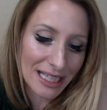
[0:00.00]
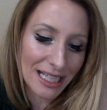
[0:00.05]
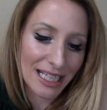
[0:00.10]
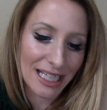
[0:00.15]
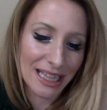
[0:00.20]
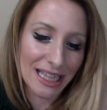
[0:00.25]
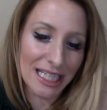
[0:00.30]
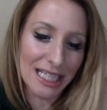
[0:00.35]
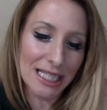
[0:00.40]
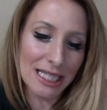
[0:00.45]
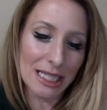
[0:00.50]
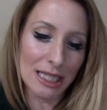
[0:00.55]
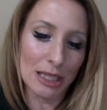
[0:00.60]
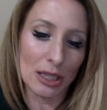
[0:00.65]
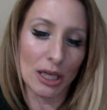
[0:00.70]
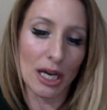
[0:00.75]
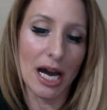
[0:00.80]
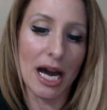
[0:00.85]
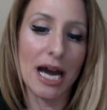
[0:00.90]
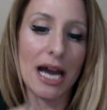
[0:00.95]
like these
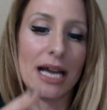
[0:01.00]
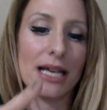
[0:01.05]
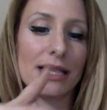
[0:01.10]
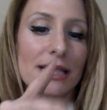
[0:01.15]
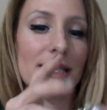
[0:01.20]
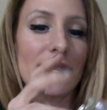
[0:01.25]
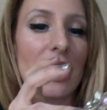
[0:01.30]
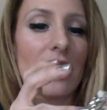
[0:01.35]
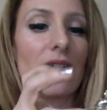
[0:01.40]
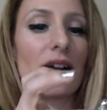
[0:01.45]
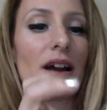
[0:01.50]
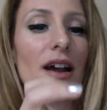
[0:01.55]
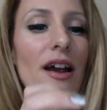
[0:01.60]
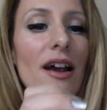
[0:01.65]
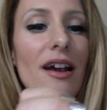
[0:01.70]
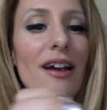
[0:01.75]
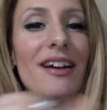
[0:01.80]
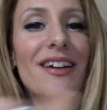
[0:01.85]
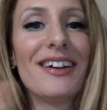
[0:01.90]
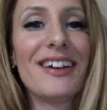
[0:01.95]
little guys that
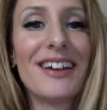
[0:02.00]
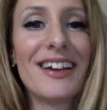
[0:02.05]
are